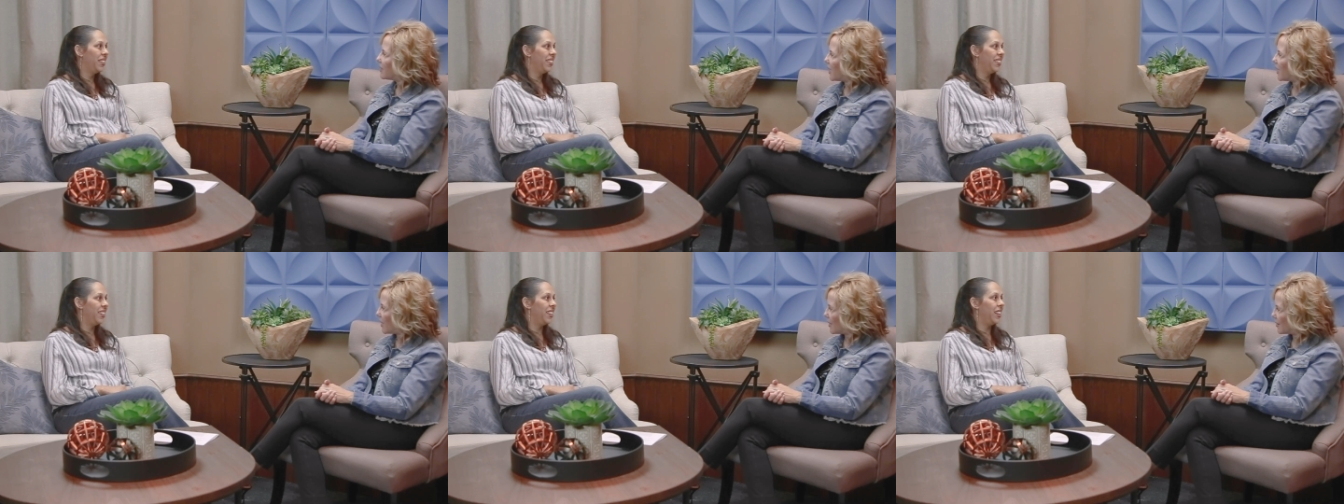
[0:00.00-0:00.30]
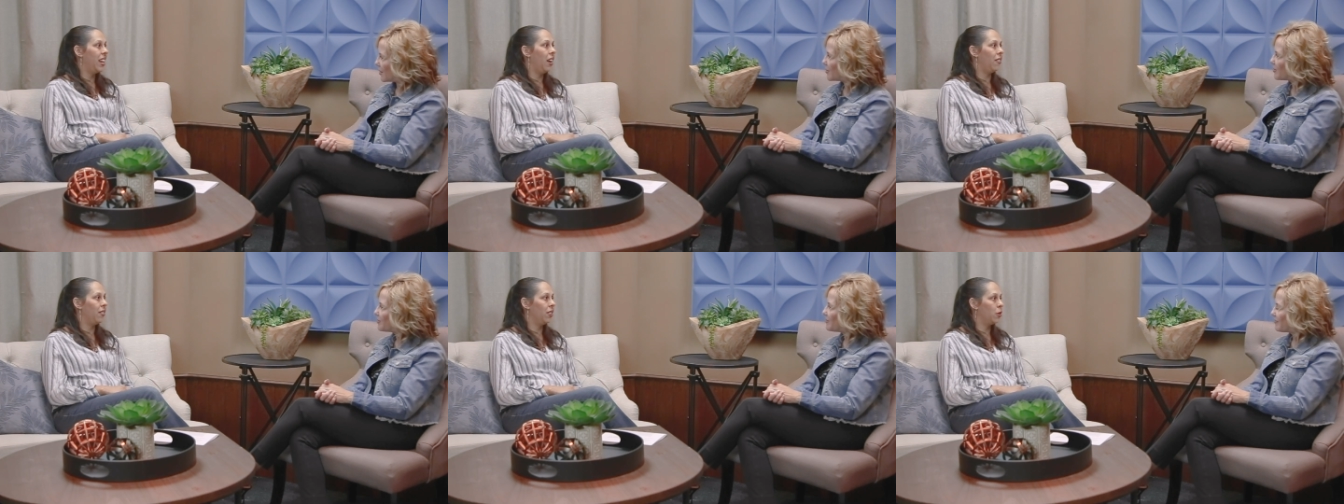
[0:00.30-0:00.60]
yeah.
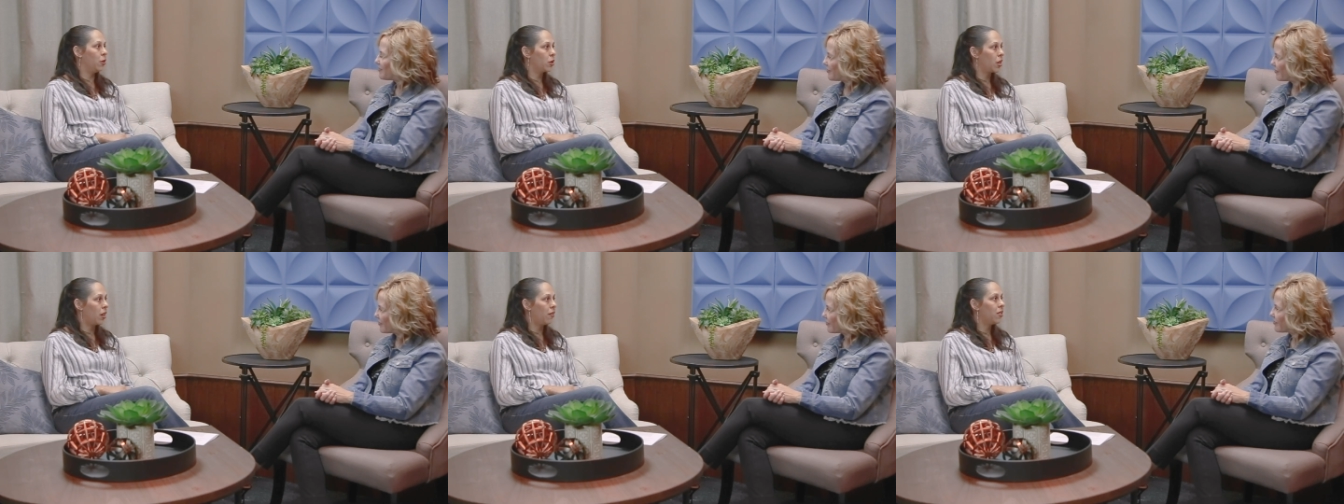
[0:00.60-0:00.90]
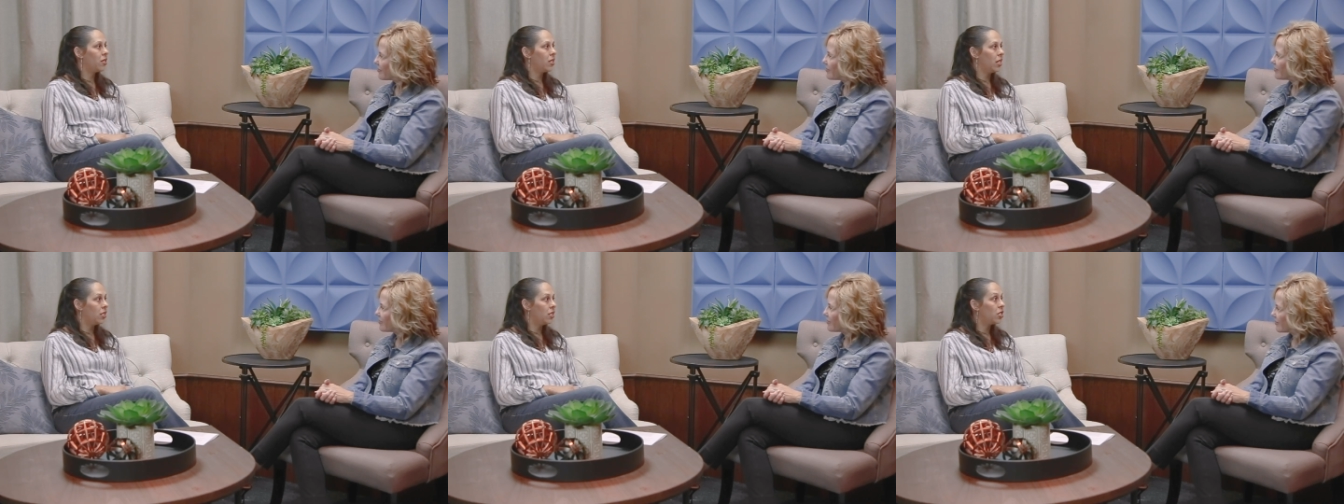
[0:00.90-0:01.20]
in having those
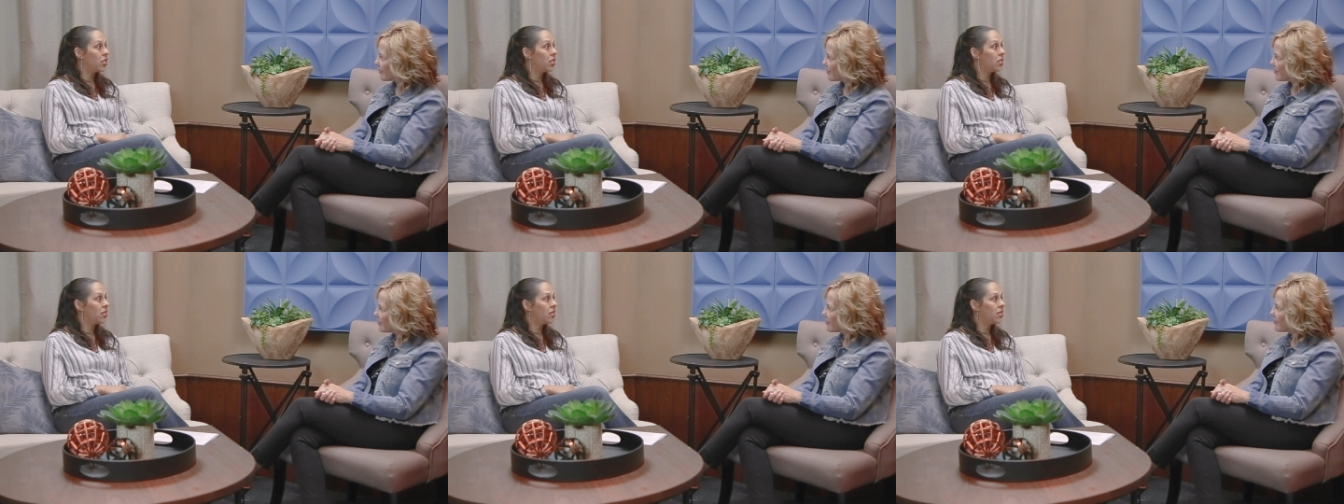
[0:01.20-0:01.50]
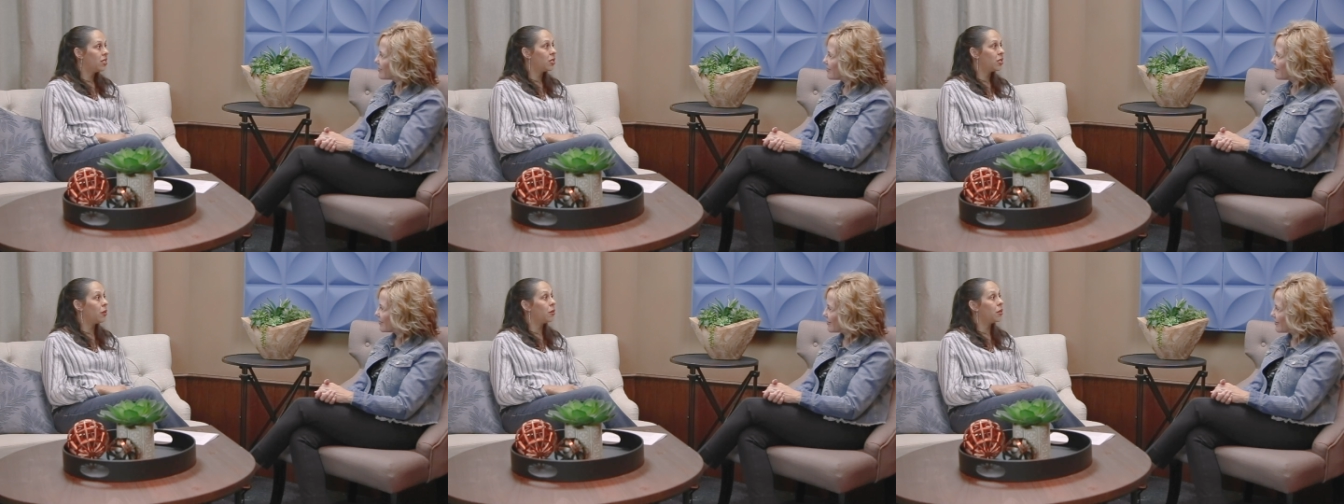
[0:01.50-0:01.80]

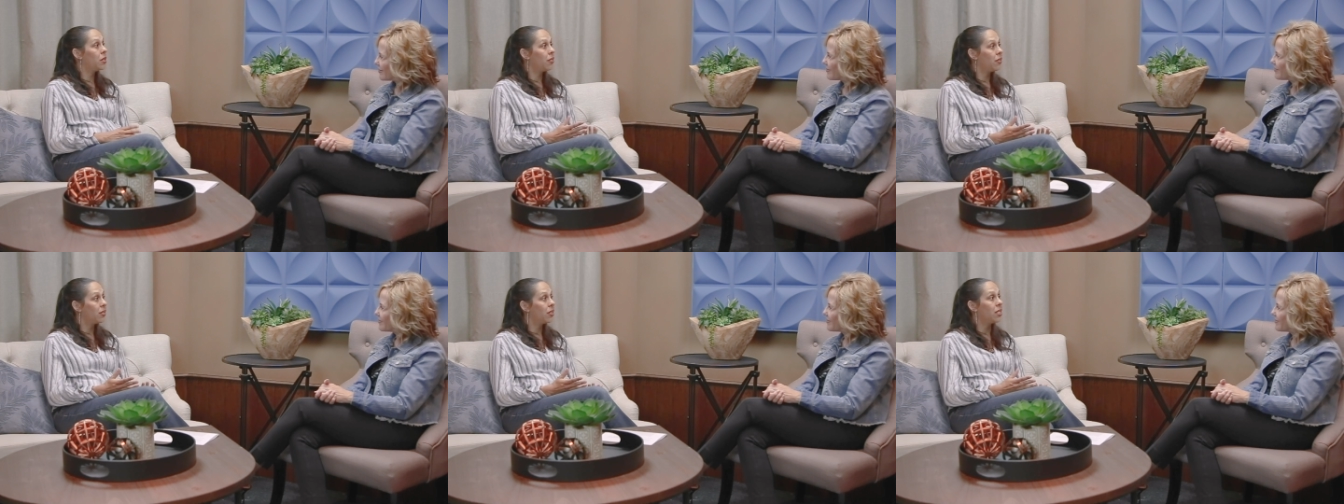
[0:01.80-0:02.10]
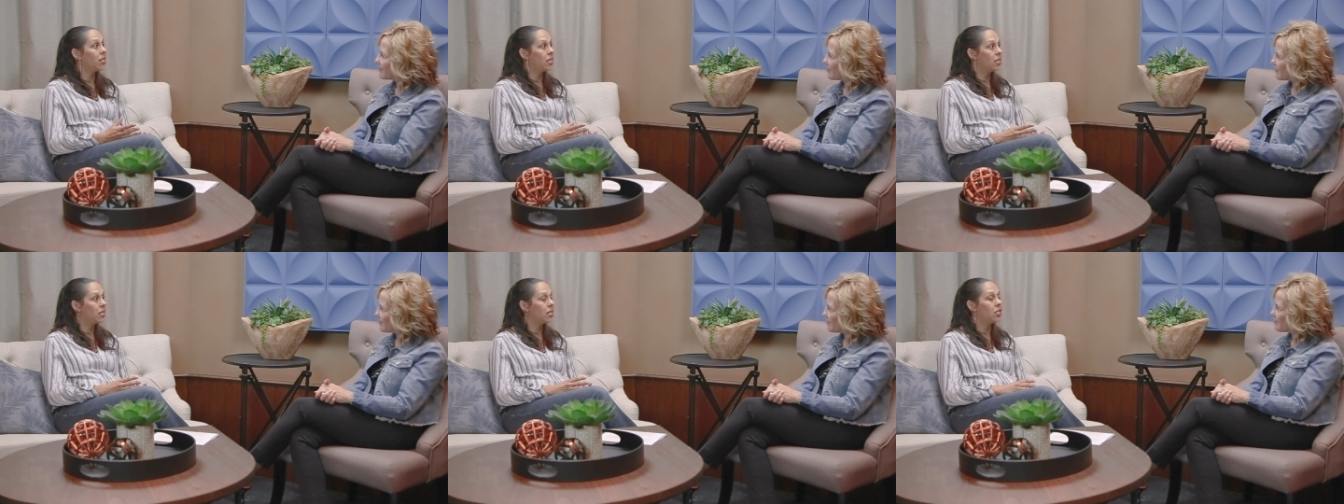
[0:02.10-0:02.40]
conversations. So I
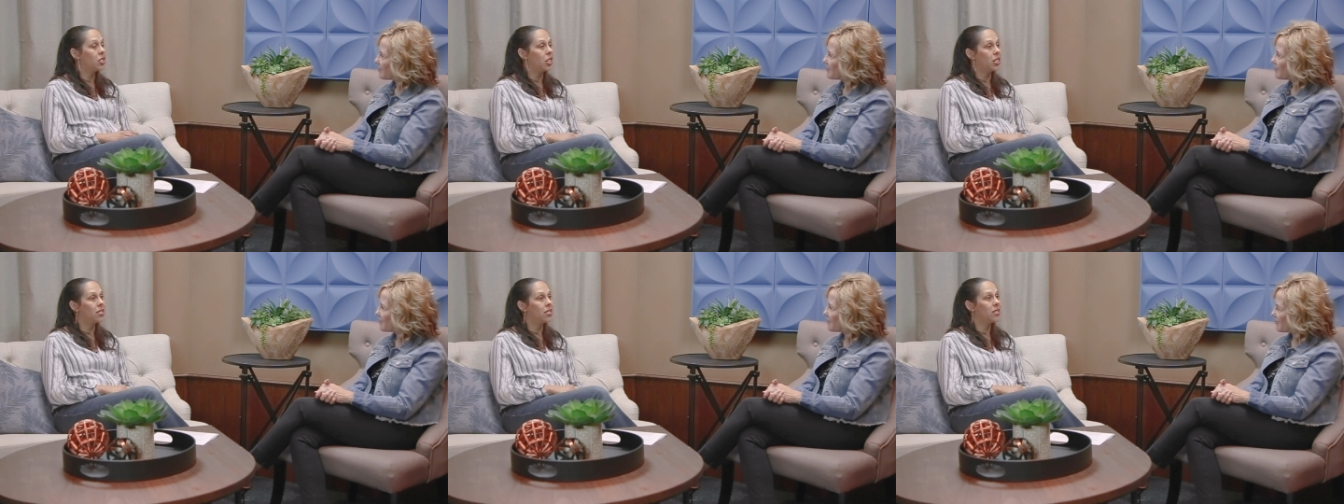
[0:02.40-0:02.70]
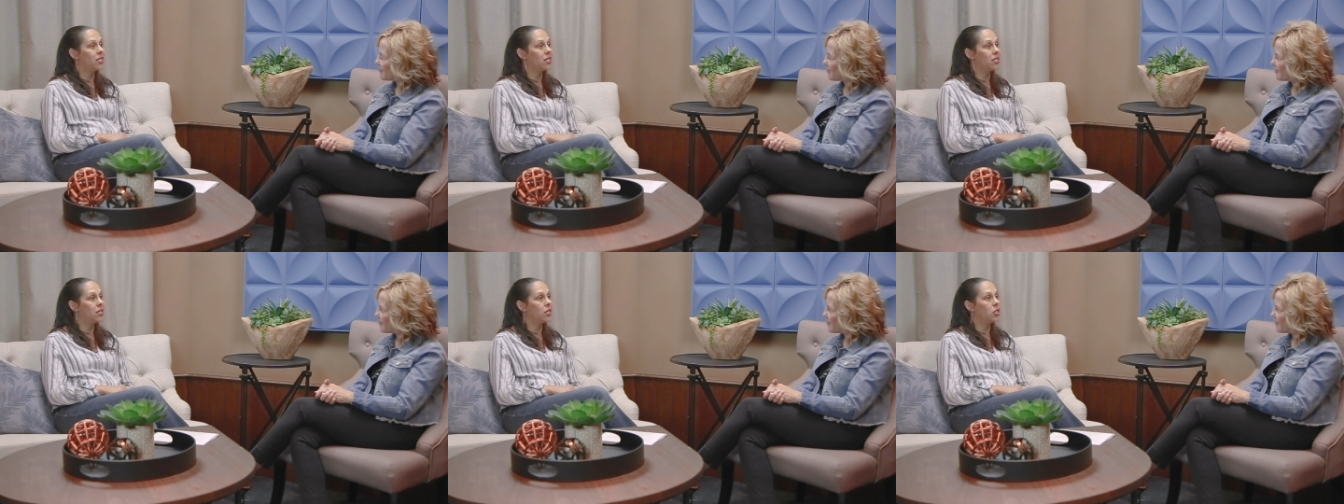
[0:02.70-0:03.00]
definitely
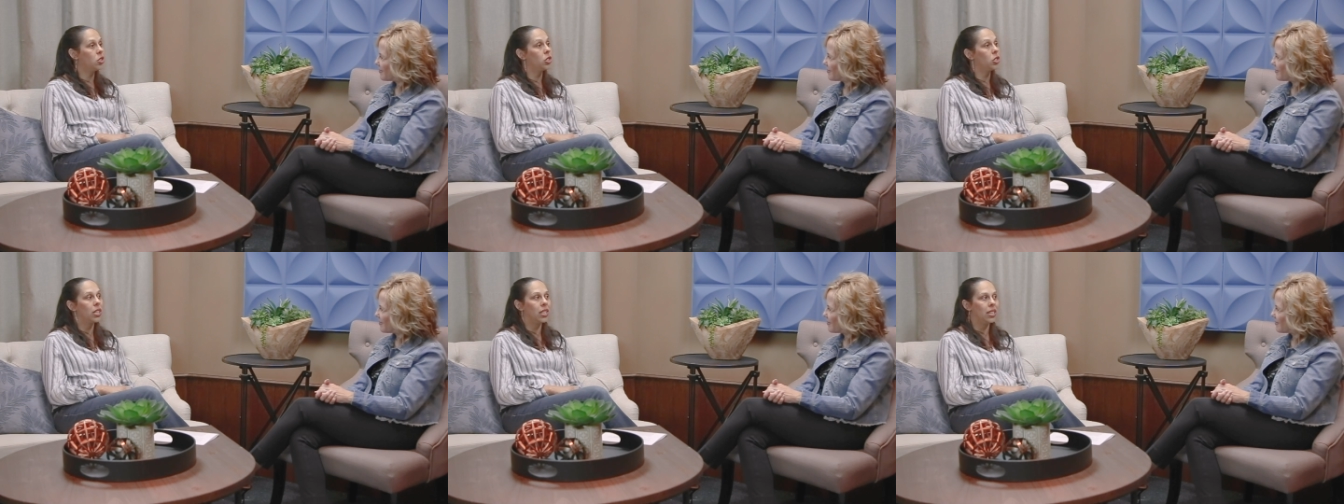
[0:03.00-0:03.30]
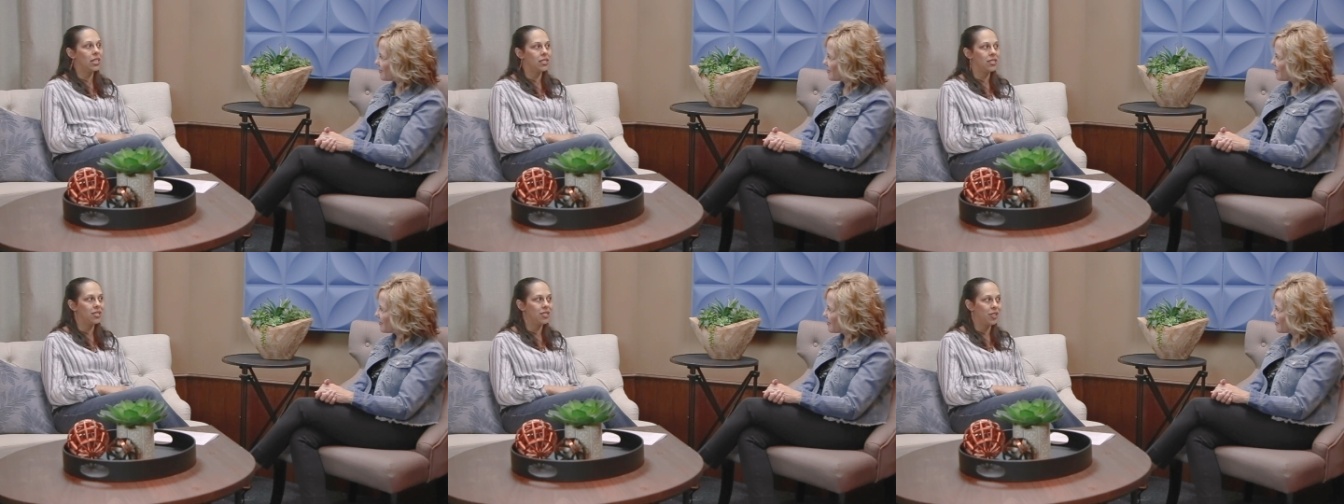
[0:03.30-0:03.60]
suggest
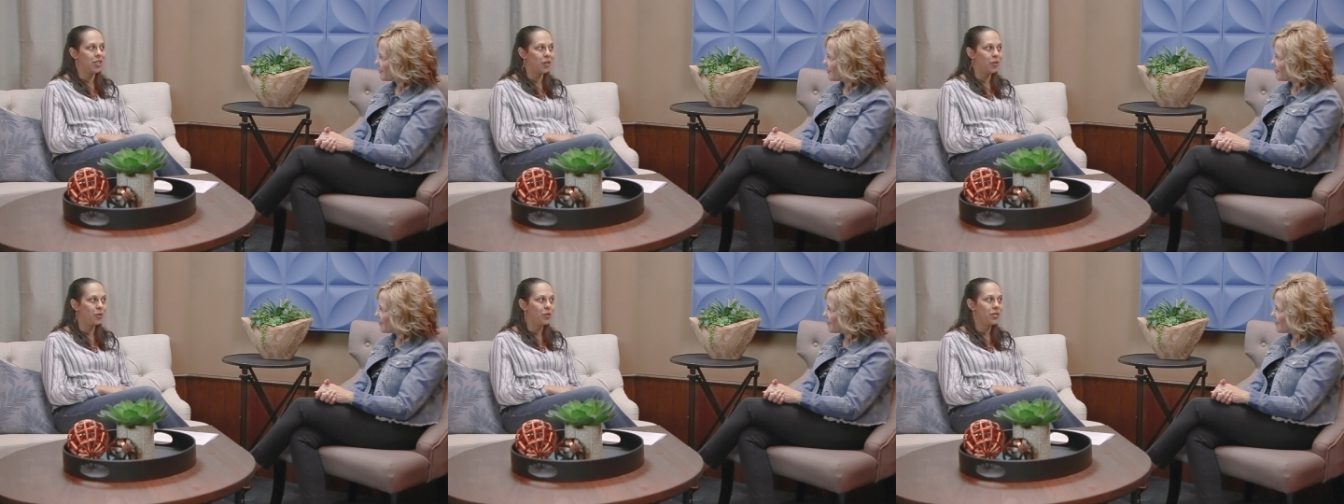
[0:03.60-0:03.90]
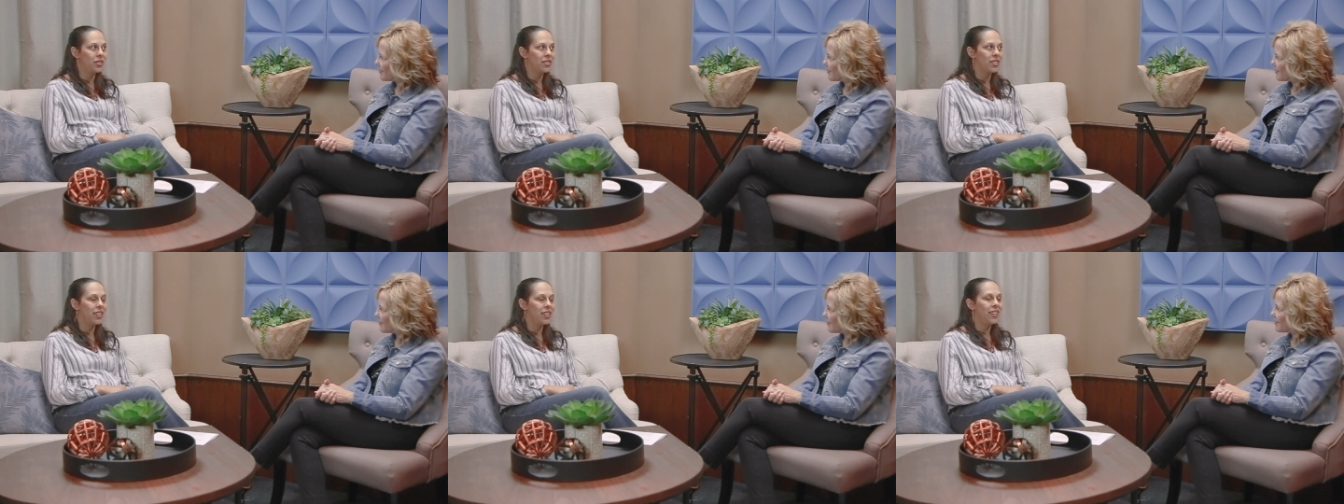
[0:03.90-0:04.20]
looking into
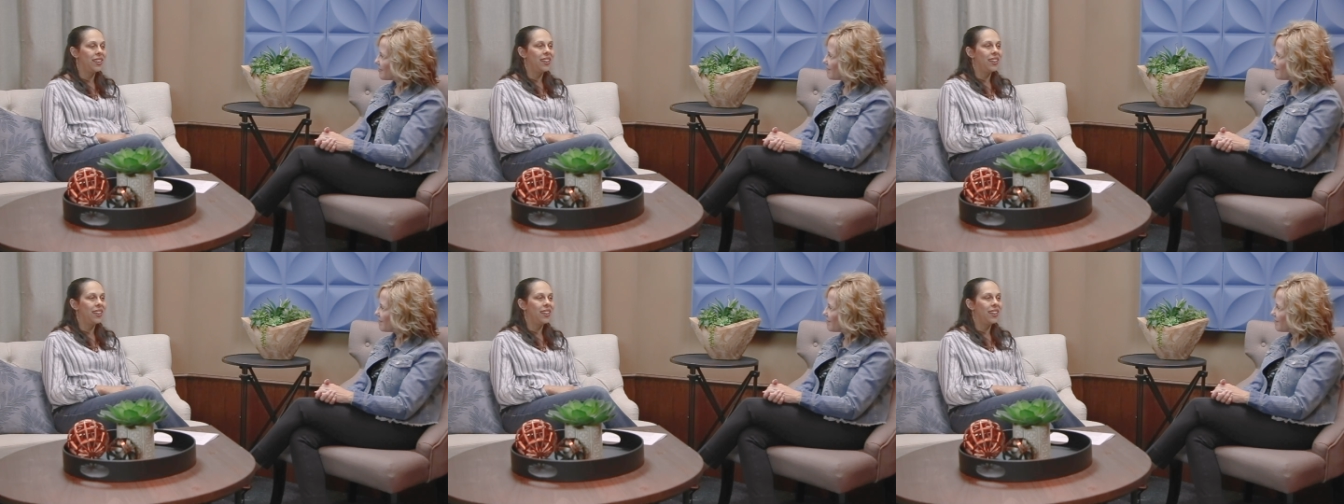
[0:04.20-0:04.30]
those.